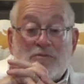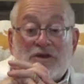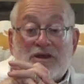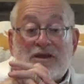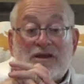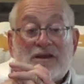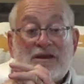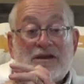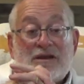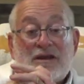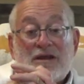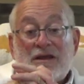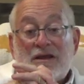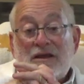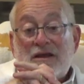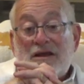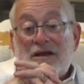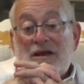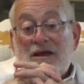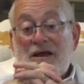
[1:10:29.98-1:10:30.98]
happen?
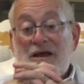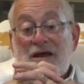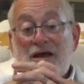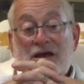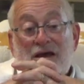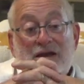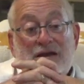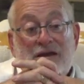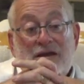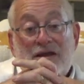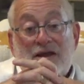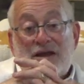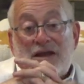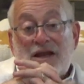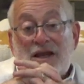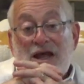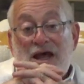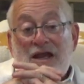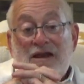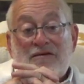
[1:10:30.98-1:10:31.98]
Uh,
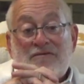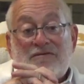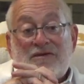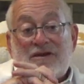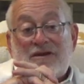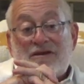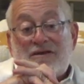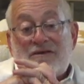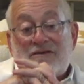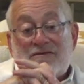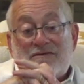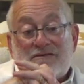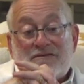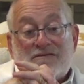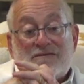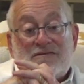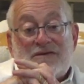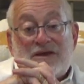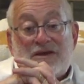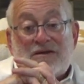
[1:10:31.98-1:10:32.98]
and a lot of it
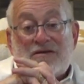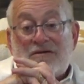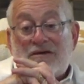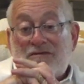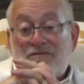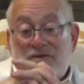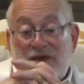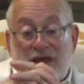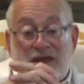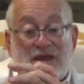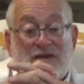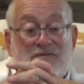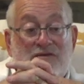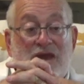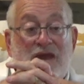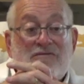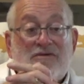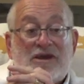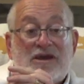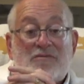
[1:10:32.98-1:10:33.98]
is, you know, if,
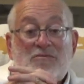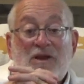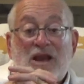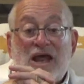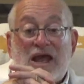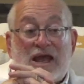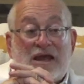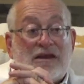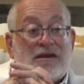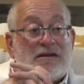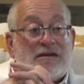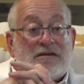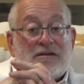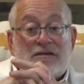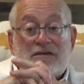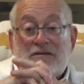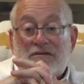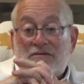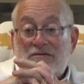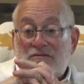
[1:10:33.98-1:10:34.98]
hey, if you have a good plan,
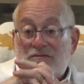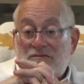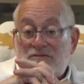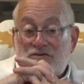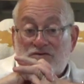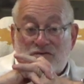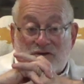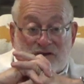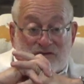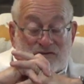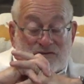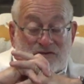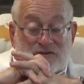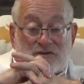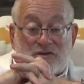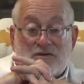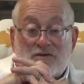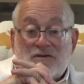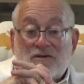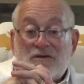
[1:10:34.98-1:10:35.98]
you, you
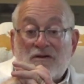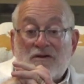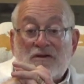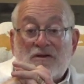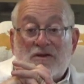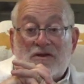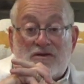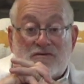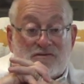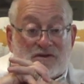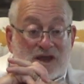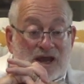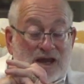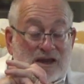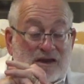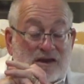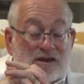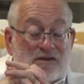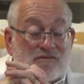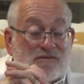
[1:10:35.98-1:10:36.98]
trust your,
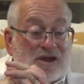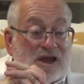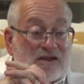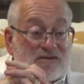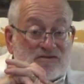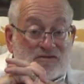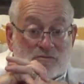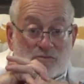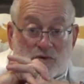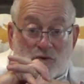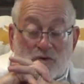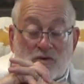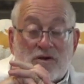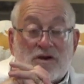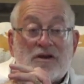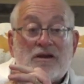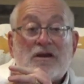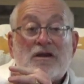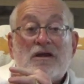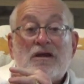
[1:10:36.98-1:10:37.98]
you've got, you've got
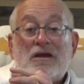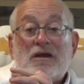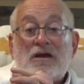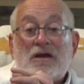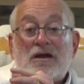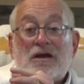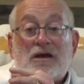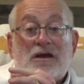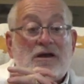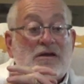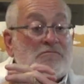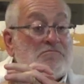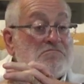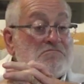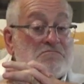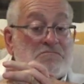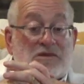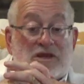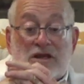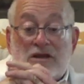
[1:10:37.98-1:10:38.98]
support.
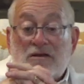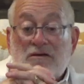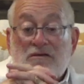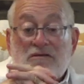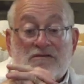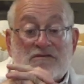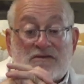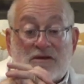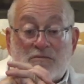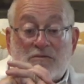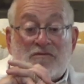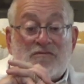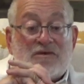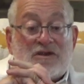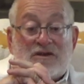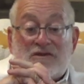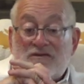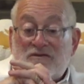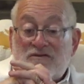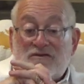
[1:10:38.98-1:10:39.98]
Um, you know,
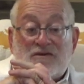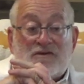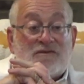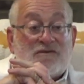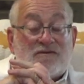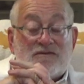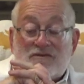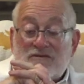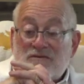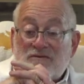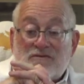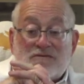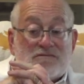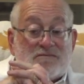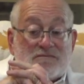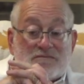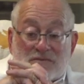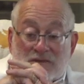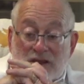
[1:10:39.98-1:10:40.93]
some of it is just,